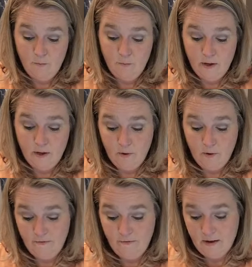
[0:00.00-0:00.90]
But what
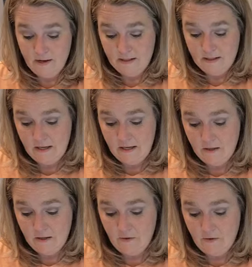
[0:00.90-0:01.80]
I find is
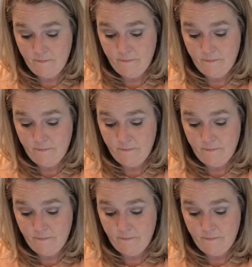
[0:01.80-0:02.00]
easier,